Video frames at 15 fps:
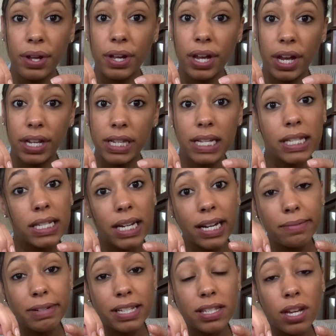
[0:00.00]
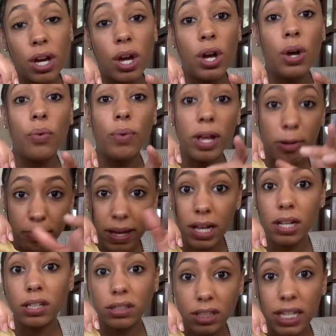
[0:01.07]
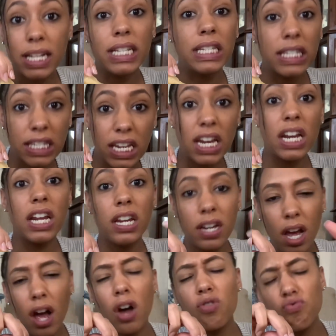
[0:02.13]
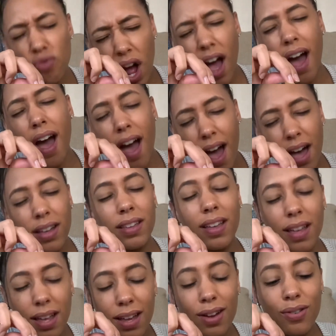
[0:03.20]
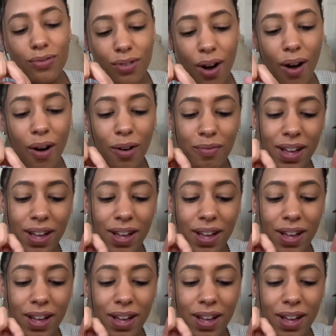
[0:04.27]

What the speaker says: And this time it's, we built this city on rock and roll.